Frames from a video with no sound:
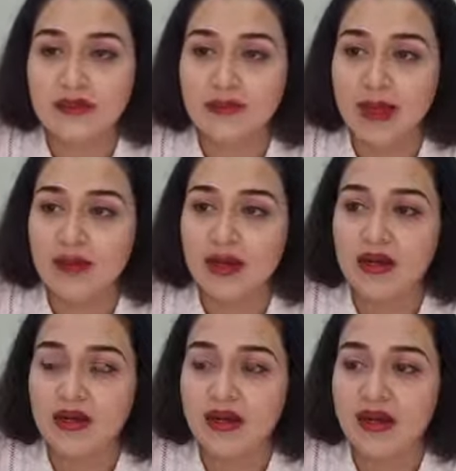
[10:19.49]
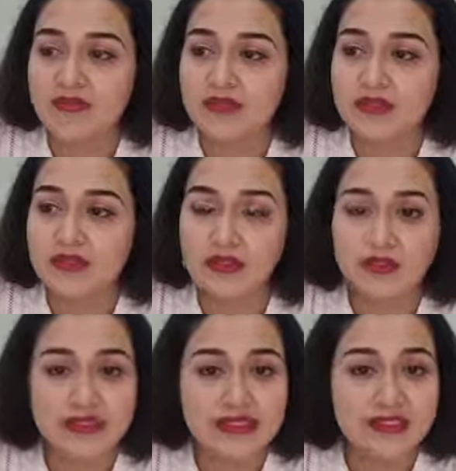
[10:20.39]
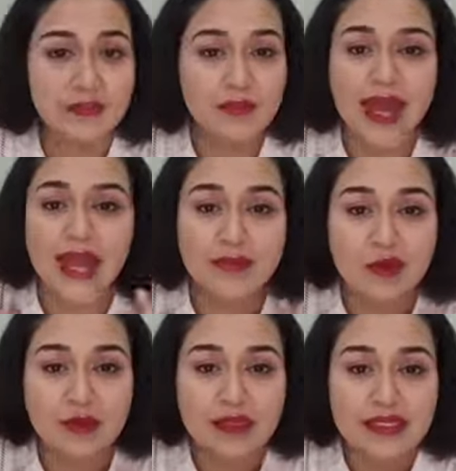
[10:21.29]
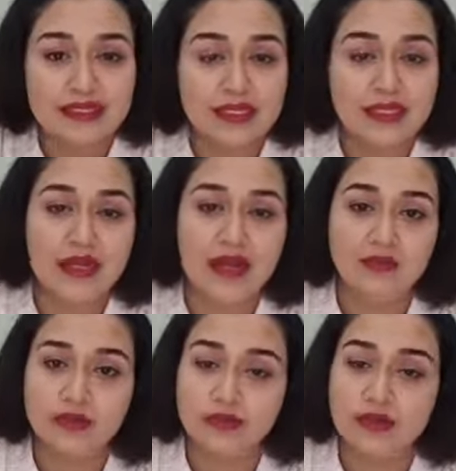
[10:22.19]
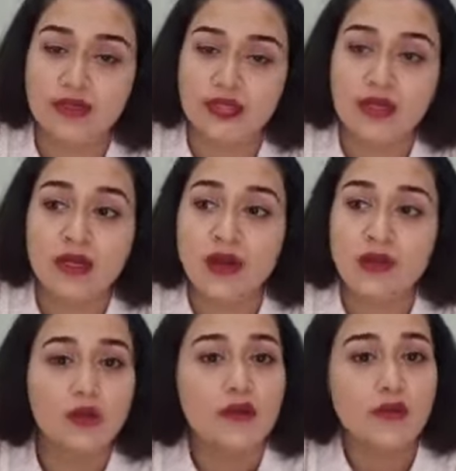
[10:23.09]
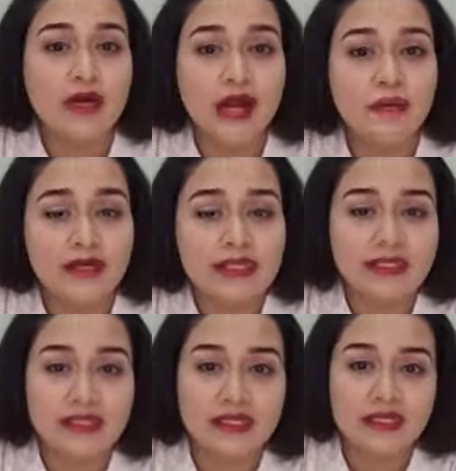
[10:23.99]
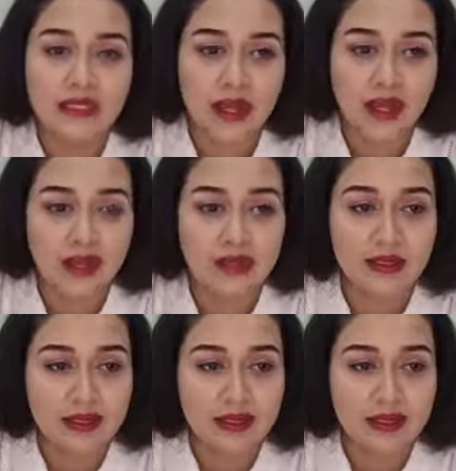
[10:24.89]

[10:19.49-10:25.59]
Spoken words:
ma'am, I was using some lime on my skin, I was putting cucumber on my skin, I